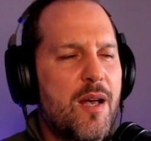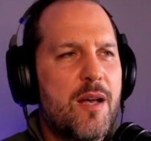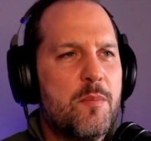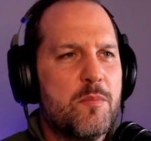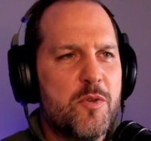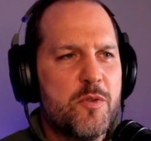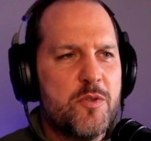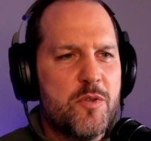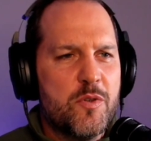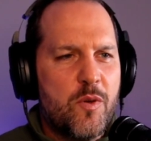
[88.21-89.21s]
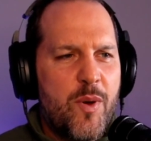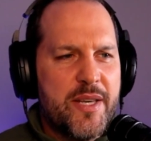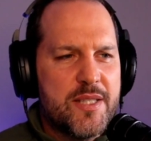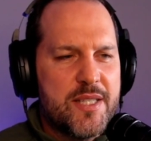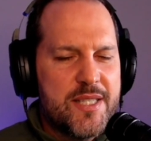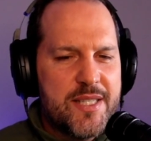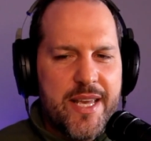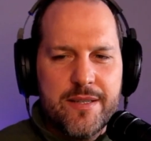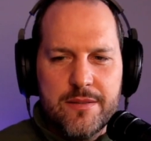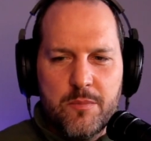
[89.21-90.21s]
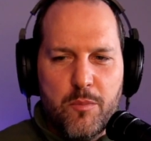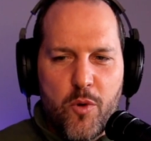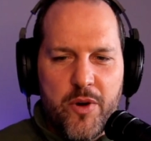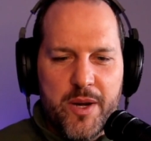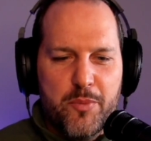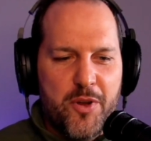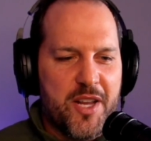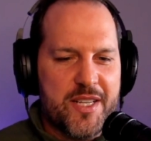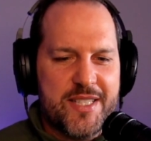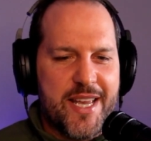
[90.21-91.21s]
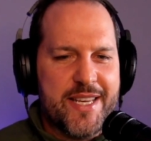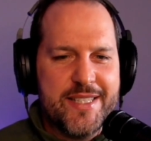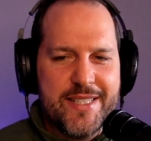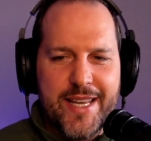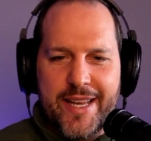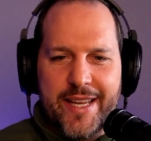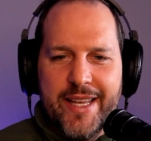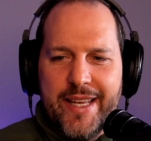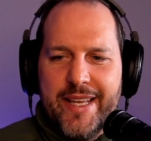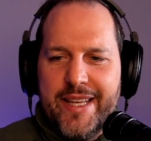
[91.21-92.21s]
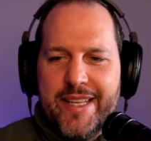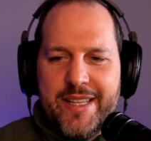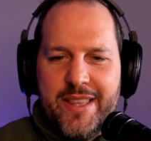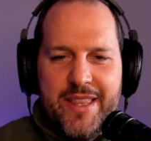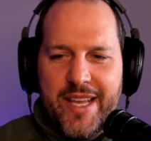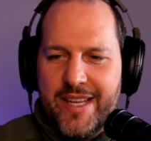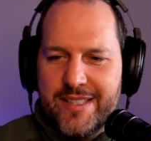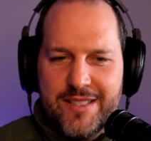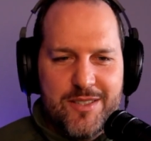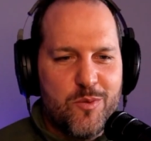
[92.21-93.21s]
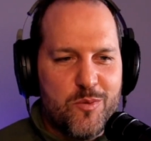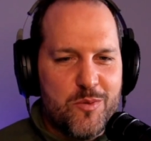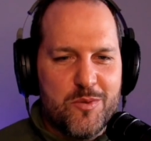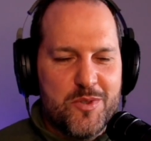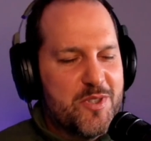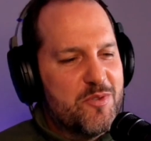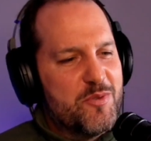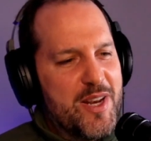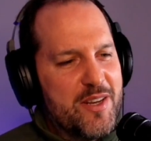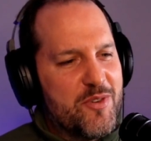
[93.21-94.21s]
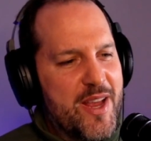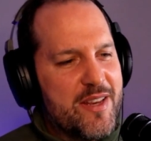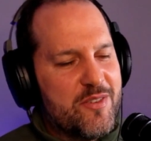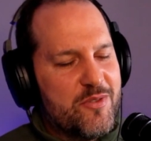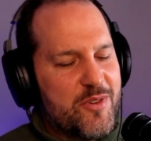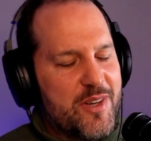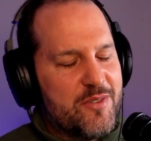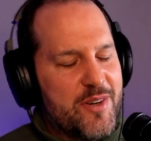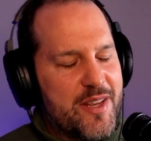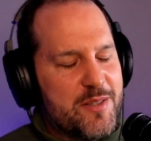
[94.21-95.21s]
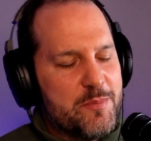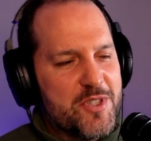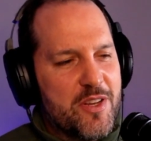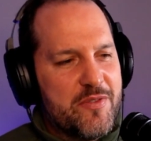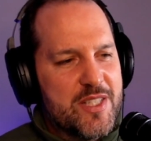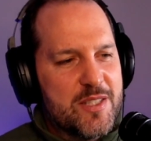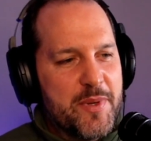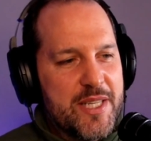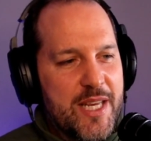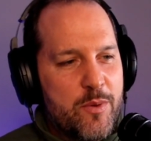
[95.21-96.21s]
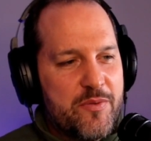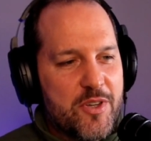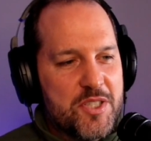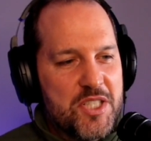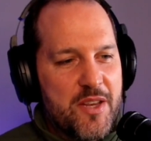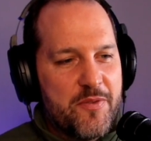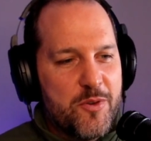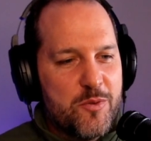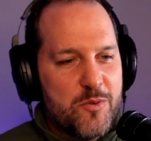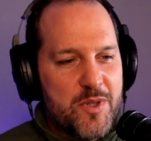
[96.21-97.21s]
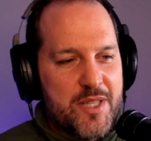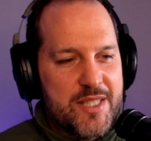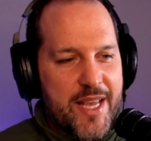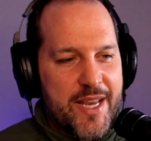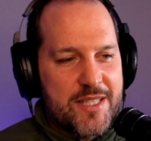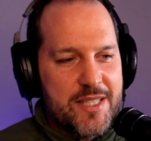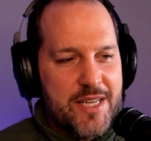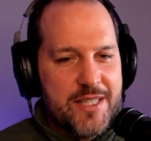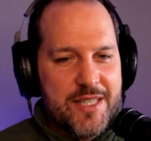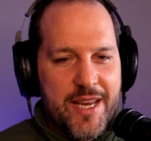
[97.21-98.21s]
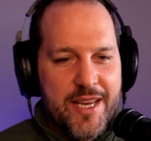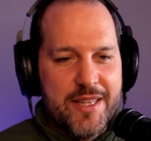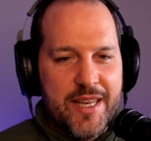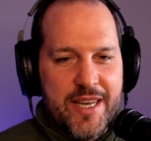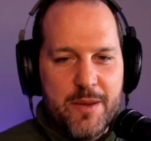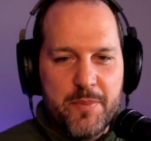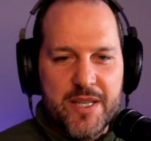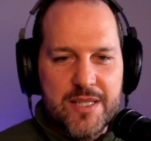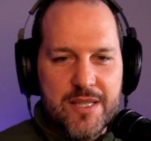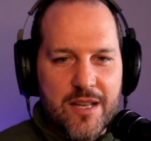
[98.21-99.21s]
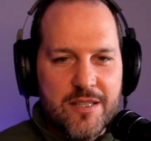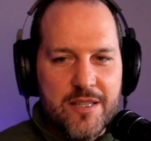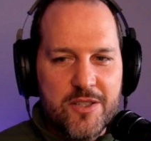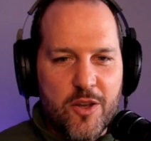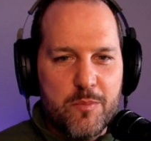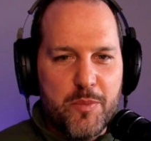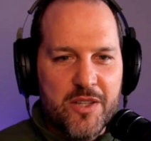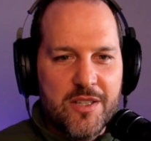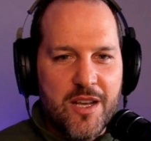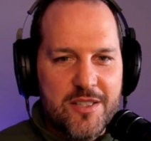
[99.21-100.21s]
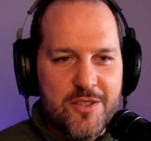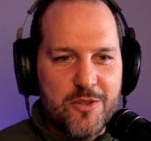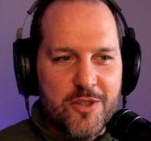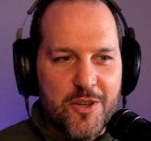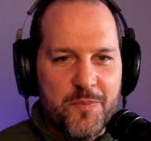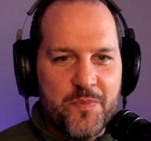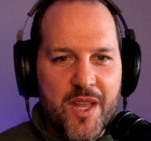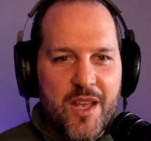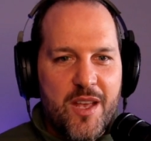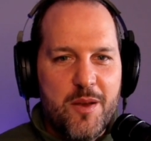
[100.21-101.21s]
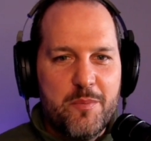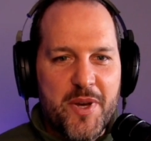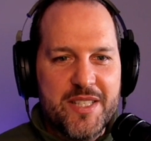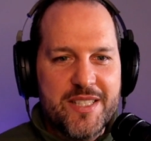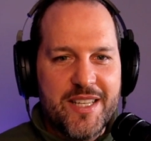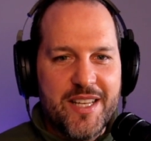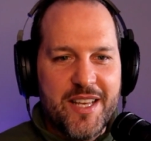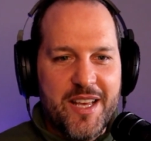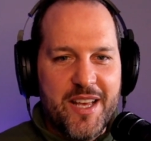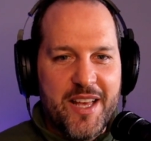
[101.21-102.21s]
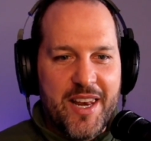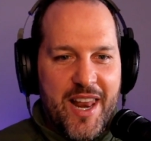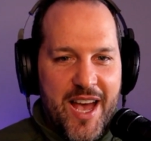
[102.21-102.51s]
who do quite stale and boring products like selling things or random services. But here we've got Jeff, who is actually taken the leap and started his own podcast studio, but a